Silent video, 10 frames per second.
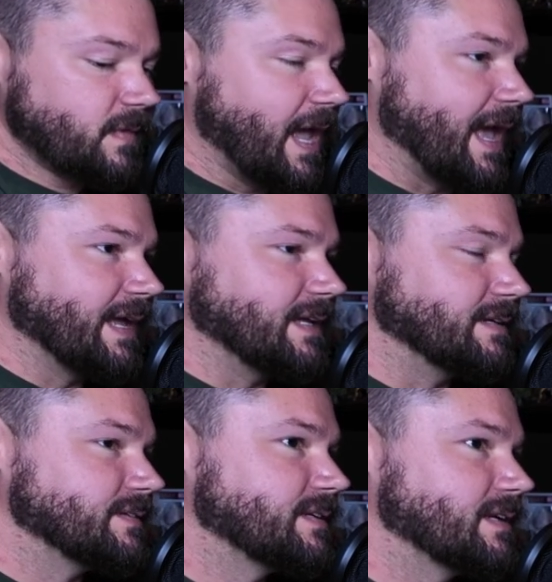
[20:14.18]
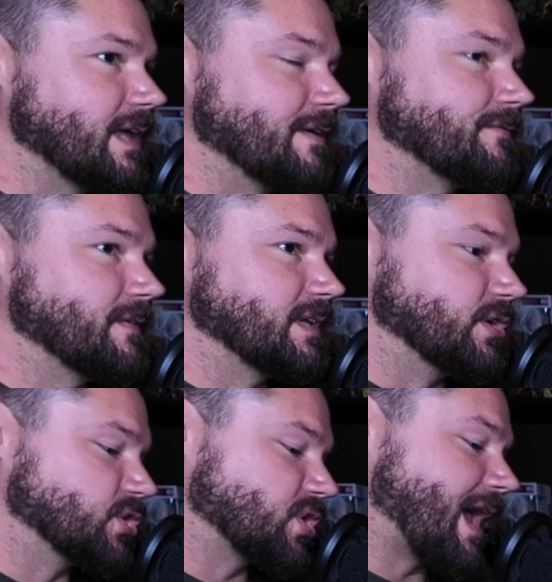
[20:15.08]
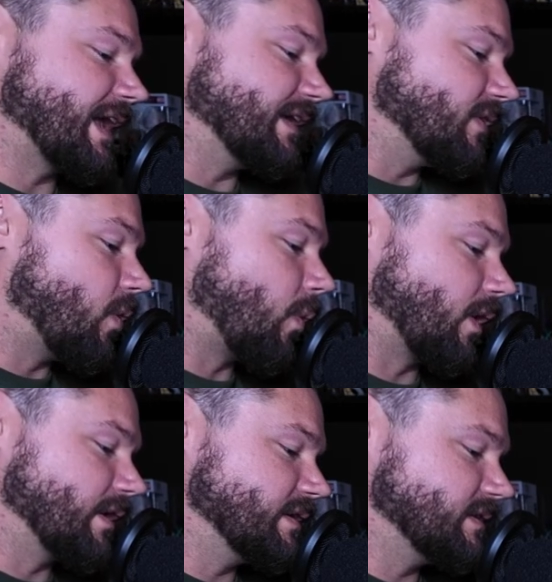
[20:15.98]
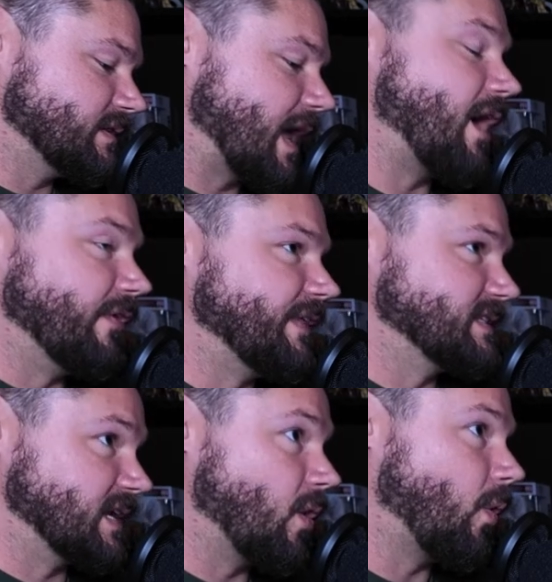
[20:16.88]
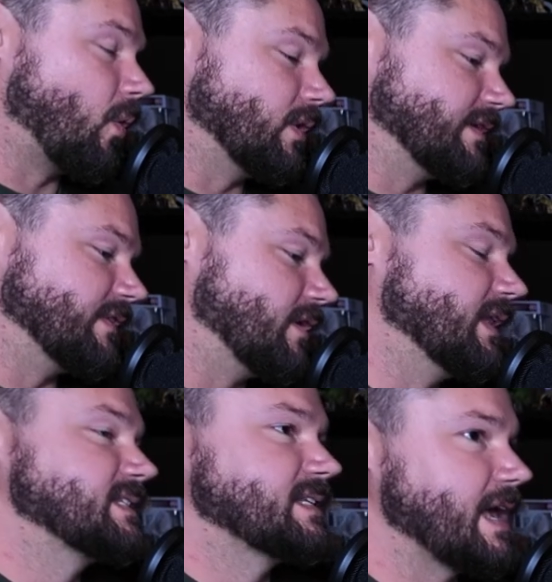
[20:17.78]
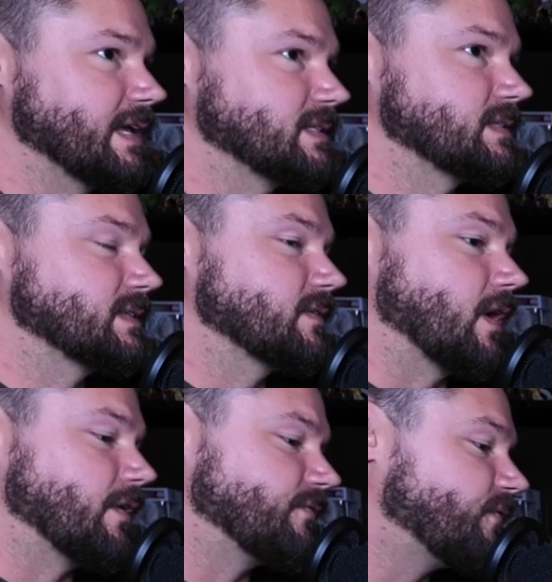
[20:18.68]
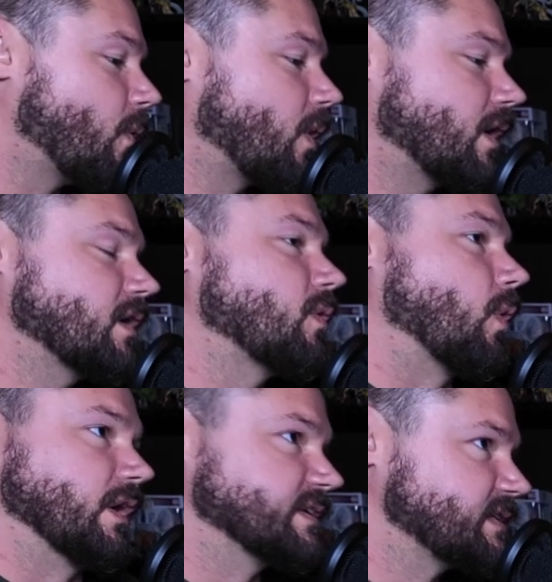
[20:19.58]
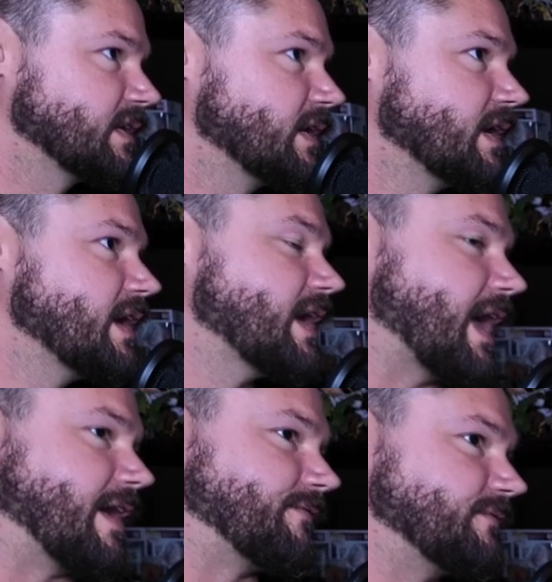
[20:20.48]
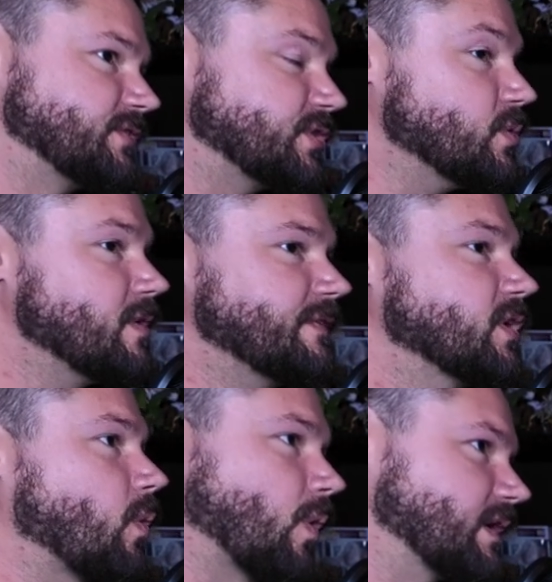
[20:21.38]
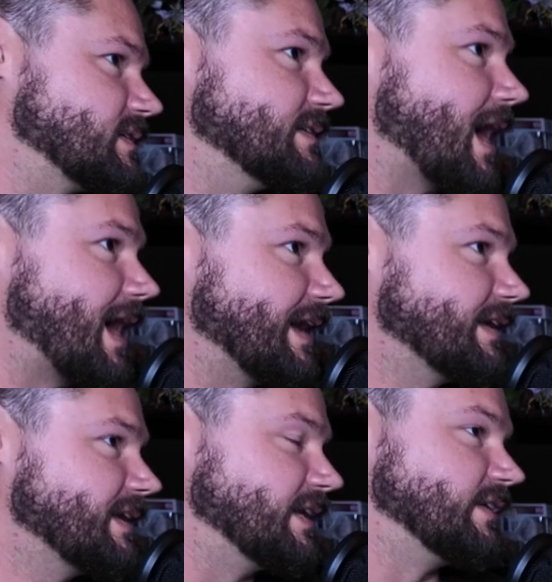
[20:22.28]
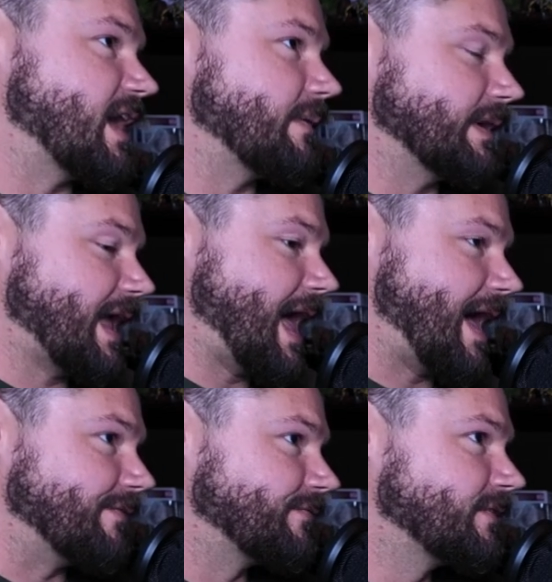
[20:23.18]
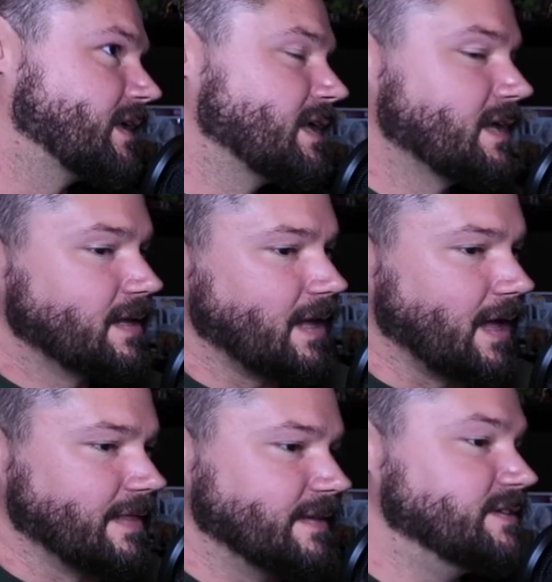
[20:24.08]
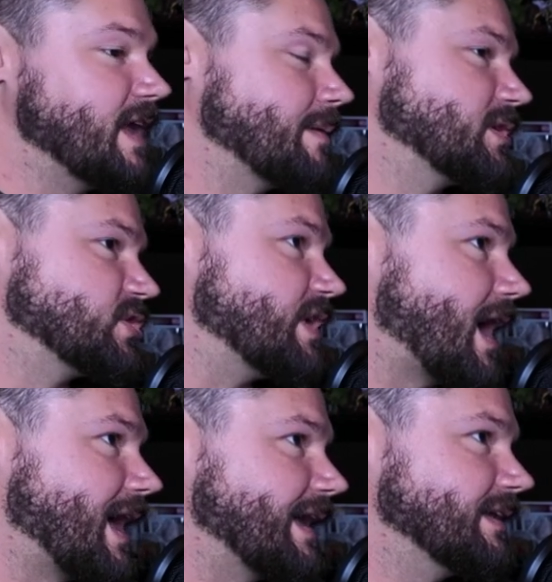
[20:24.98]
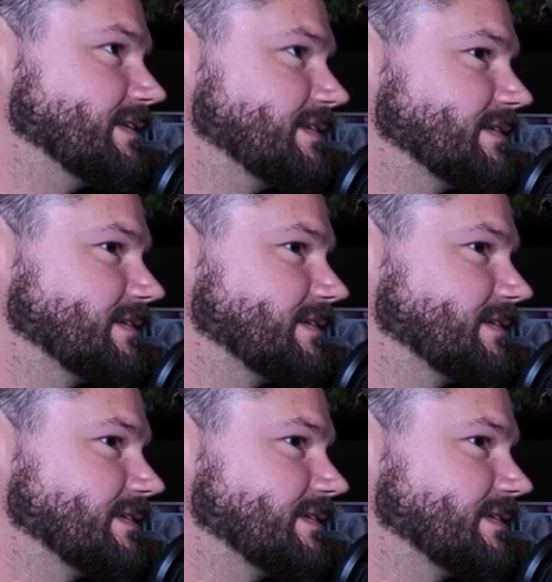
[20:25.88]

And if you're tracking the Horde health as a whole, even though let's say it's 4 orcs, if 2 of your orcs die and you're now at half, the damage die